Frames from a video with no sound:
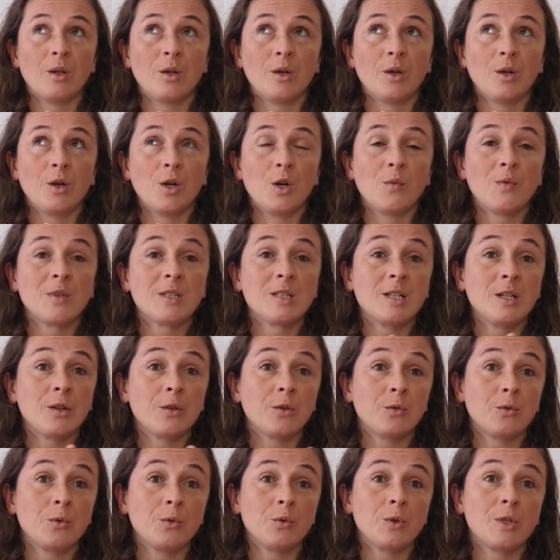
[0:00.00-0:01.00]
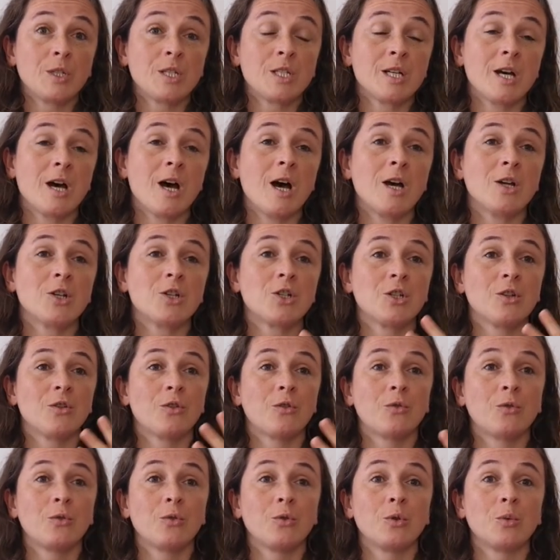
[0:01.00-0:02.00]
Obviously, through the touch and
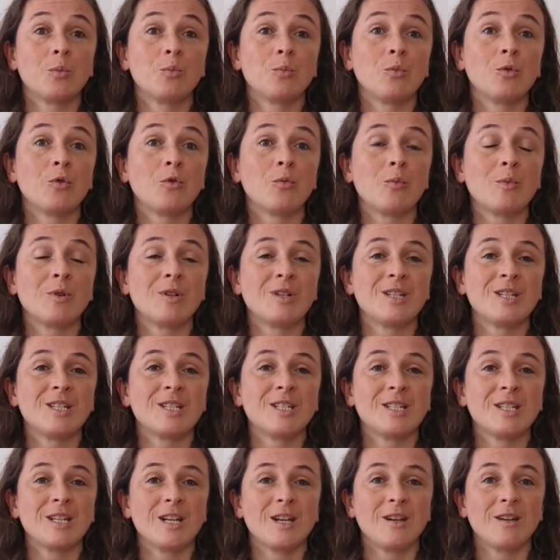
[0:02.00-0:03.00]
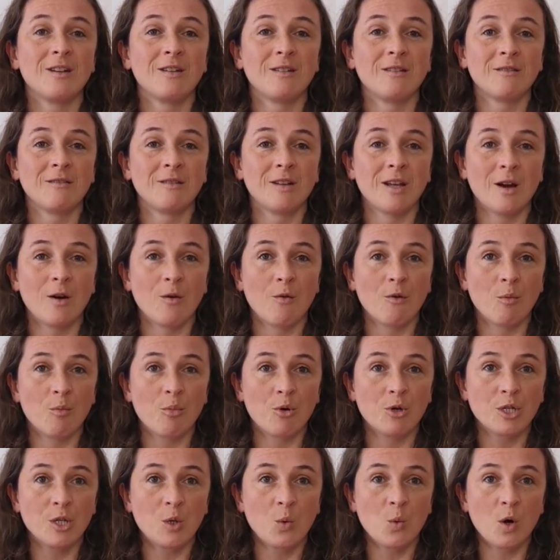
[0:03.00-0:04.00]
through the movement in our
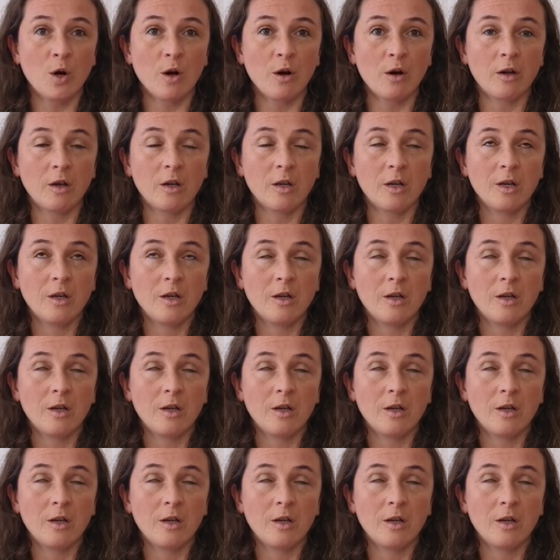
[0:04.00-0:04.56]
body work,